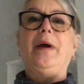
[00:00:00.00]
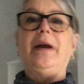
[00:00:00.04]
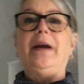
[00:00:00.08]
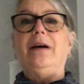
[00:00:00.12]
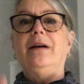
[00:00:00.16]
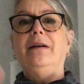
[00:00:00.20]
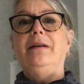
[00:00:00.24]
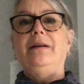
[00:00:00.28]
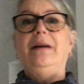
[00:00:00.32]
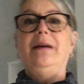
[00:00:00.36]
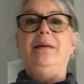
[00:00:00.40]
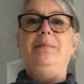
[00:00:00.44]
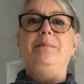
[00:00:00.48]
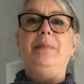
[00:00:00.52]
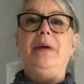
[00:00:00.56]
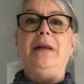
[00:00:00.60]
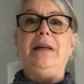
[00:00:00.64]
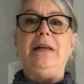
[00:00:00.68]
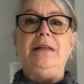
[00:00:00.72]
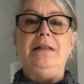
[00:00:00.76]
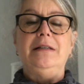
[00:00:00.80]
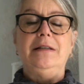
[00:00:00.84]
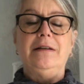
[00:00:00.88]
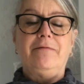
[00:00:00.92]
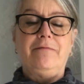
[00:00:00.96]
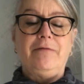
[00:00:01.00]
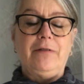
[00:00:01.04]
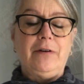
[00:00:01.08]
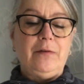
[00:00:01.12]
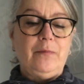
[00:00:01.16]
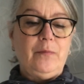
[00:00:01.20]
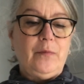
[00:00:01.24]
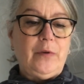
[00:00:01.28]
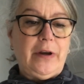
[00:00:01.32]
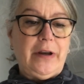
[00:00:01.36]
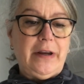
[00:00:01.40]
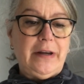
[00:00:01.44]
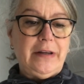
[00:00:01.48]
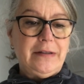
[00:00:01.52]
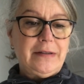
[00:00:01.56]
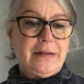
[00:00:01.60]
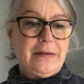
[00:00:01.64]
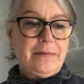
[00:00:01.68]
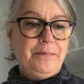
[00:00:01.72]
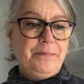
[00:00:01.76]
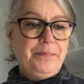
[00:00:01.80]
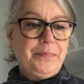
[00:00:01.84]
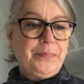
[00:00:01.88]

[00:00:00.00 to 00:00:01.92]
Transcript: on in many different ways.